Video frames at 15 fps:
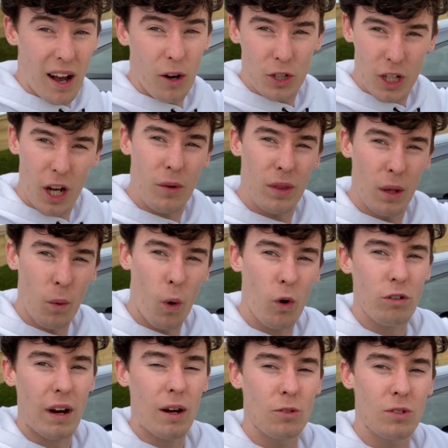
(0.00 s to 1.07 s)
I'll show you in the
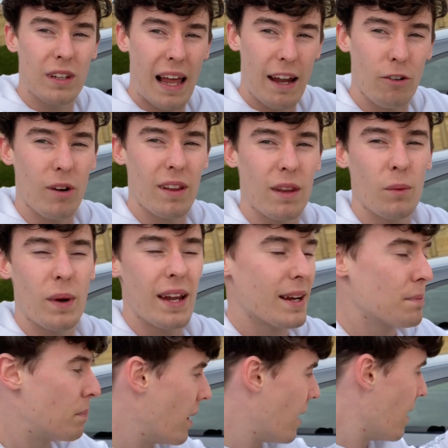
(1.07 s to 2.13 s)
walk around later on in the
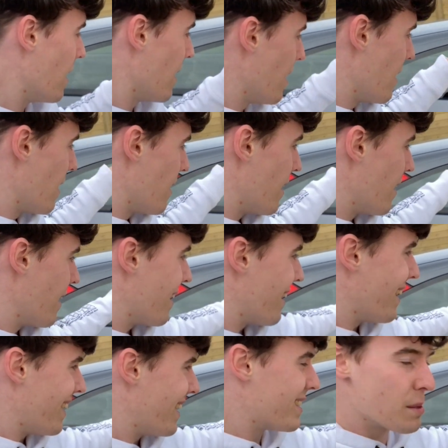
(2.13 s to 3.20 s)
week, but
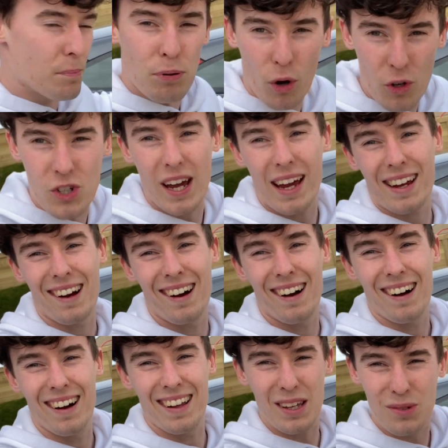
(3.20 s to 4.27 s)
it's a project
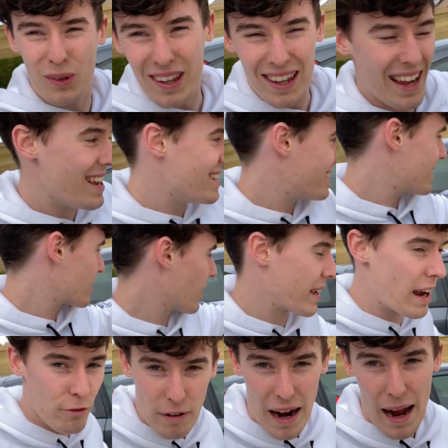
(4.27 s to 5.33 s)
car. That's what it is. It's going to
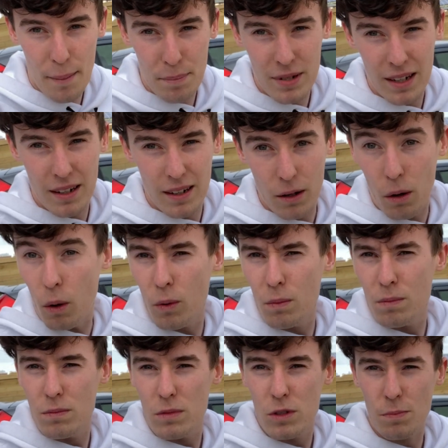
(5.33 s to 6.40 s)
get wrapped. Oh,
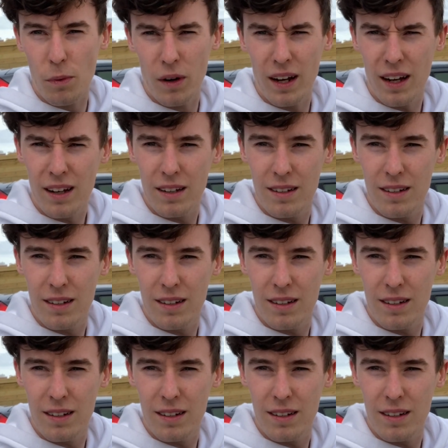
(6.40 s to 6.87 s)
spoiler.